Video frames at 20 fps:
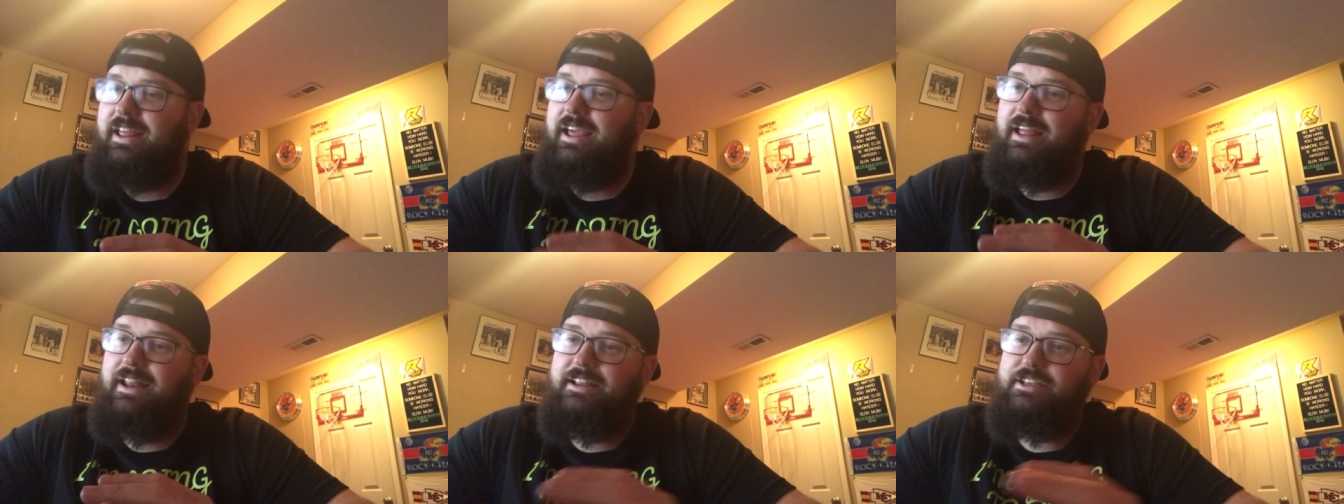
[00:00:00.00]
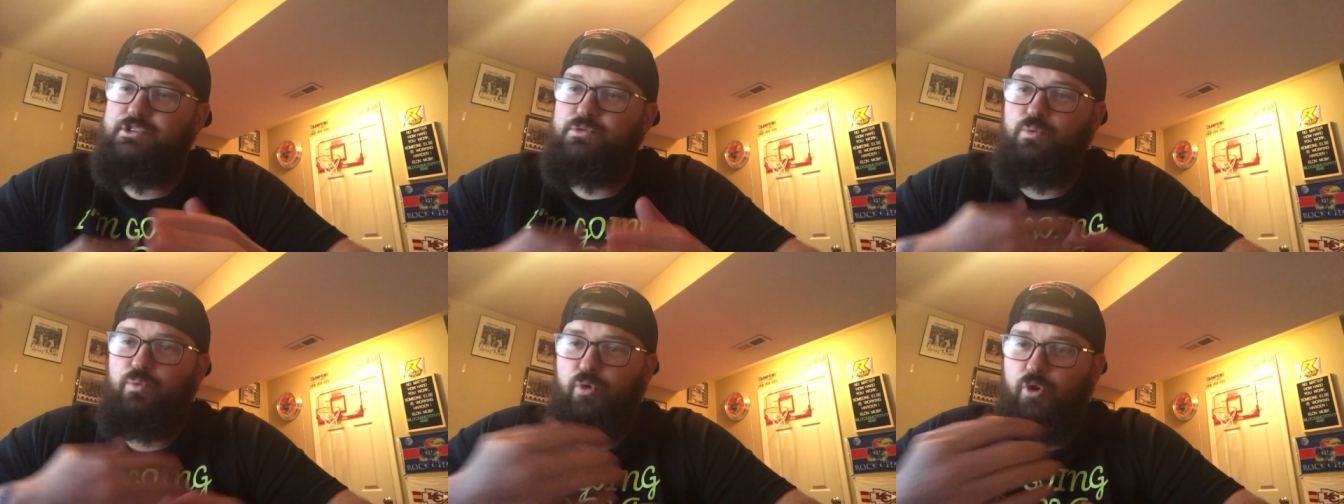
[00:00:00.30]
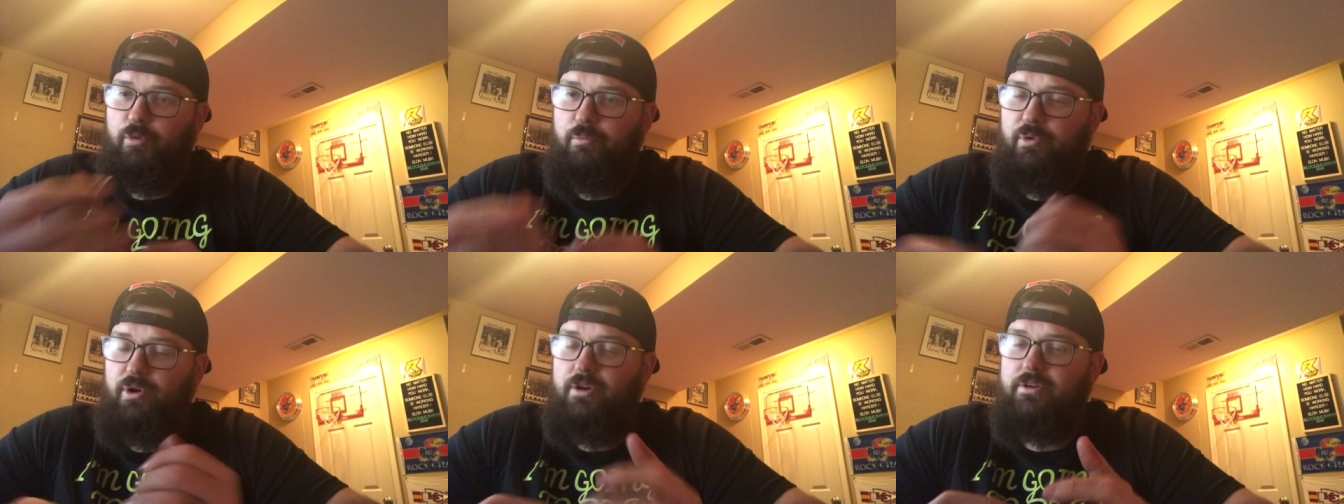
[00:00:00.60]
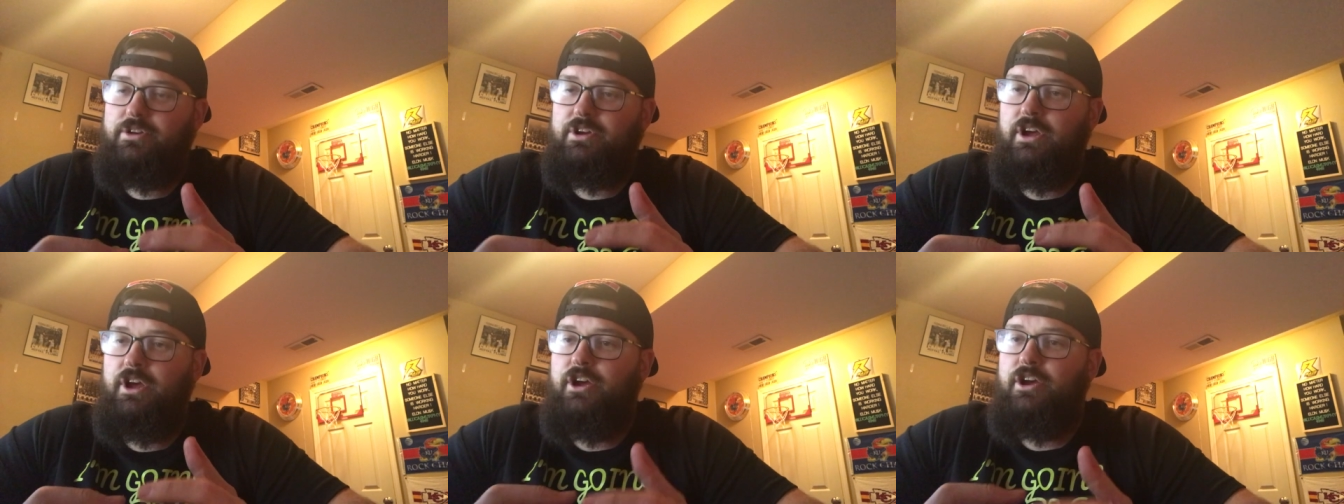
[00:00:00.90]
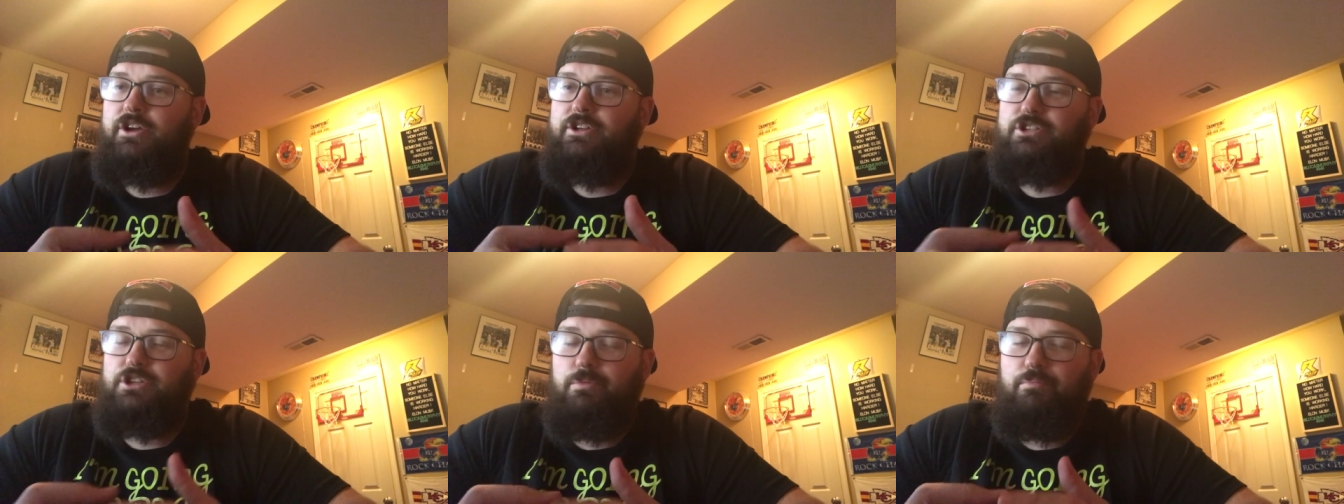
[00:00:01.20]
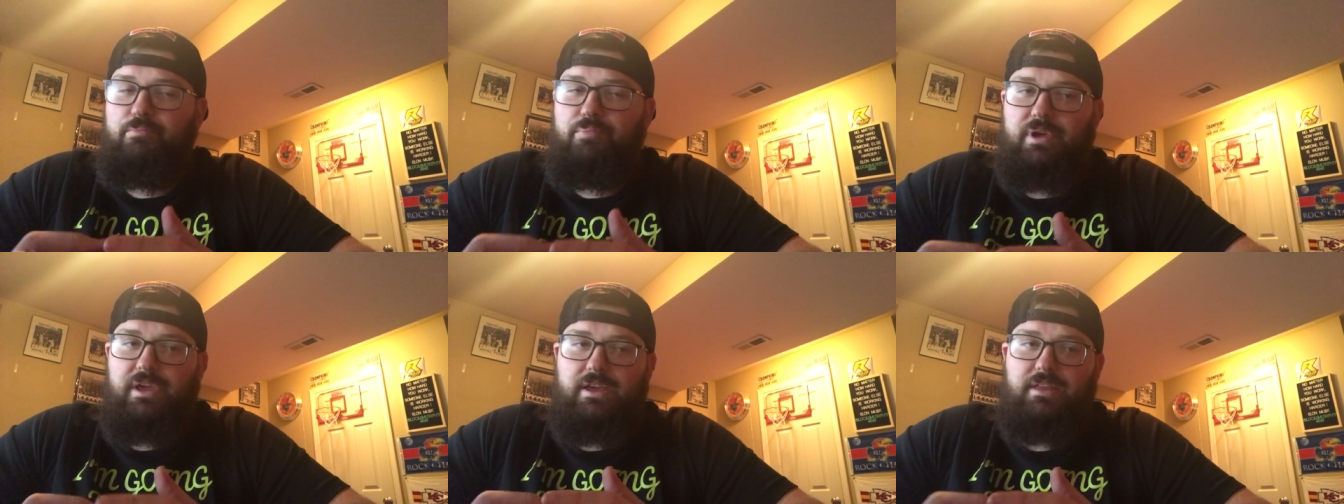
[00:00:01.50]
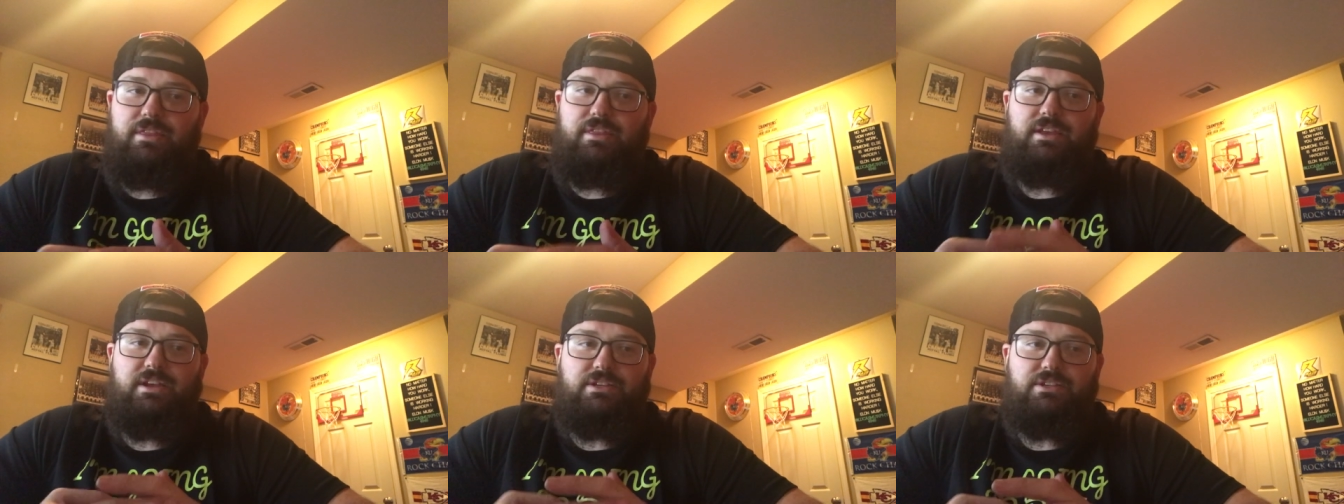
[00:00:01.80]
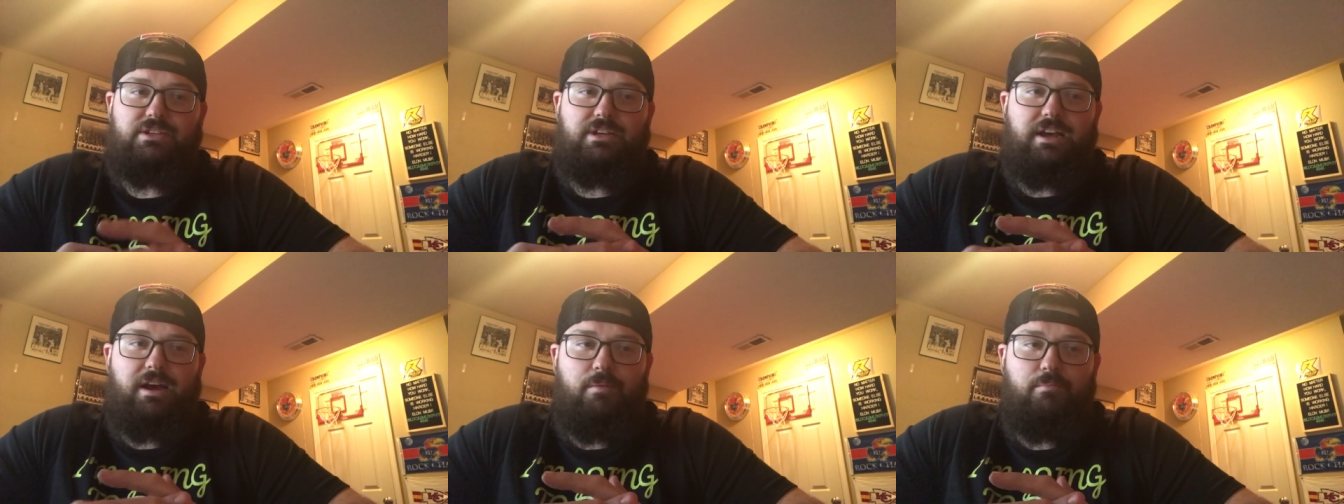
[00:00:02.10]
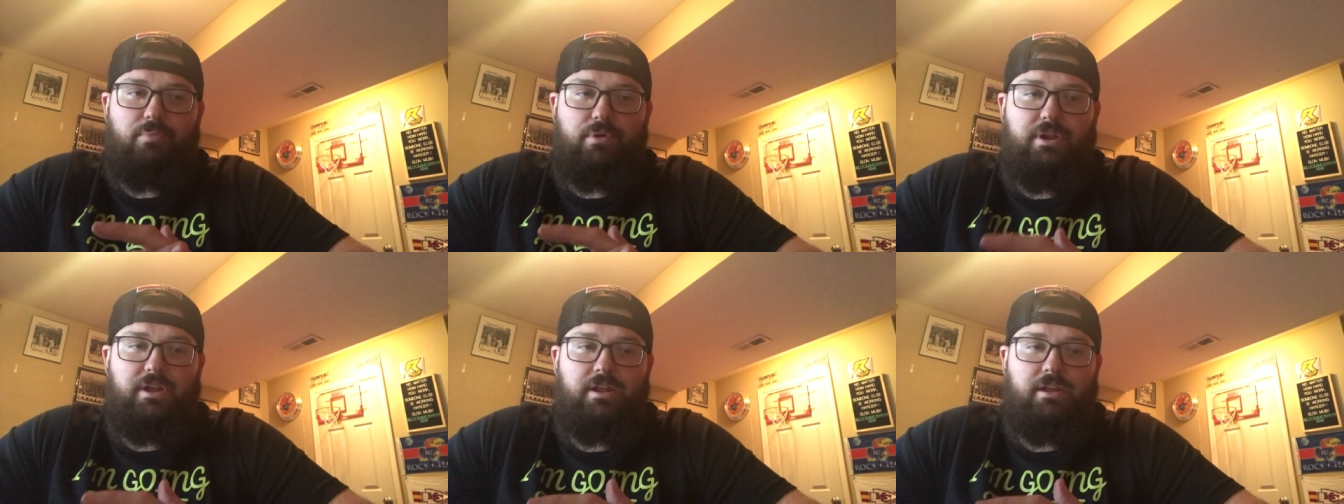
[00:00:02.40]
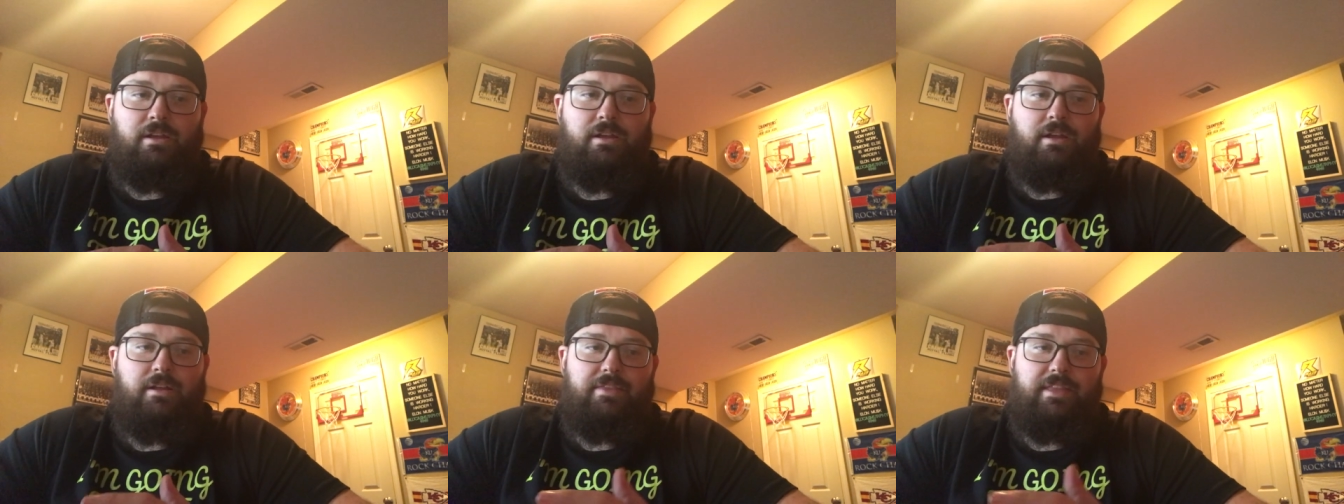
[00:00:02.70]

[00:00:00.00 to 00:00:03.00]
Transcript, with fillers: it is rumored to be this company